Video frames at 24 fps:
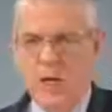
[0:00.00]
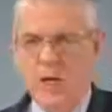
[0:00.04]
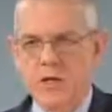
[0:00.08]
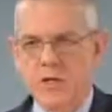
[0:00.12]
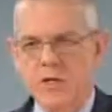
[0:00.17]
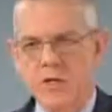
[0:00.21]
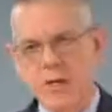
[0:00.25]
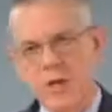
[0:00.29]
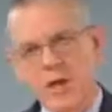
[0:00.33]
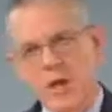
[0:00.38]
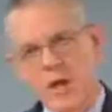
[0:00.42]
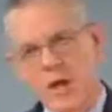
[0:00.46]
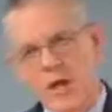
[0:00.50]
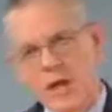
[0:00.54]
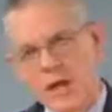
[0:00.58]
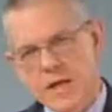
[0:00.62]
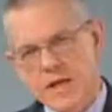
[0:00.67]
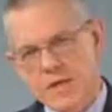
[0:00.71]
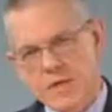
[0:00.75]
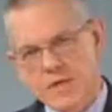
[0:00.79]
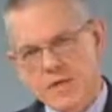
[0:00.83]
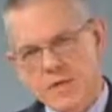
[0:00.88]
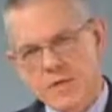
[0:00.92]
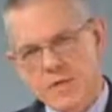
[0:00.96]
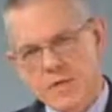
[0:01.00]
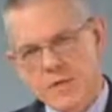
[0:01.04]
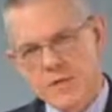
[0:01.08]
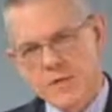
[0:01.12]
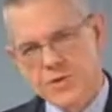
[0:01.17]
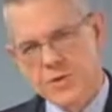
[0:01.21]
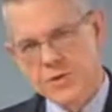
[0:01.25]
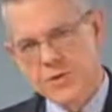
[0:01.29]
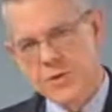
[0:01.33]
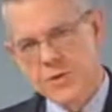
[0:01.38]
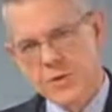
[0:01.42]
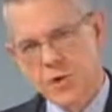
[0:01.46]
So, we're going to ask
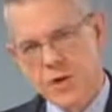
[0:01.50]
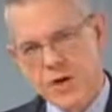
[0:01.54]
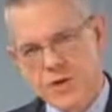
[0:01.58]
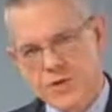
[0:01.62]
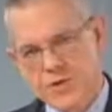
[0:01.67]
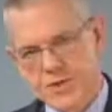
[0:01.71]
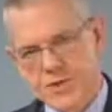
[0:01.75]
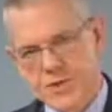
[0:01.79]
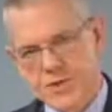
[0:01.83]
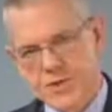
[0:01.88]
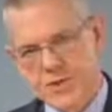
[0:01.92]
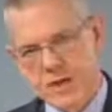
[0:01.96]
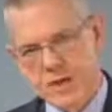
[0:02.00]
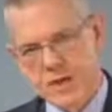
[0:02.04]
two questions,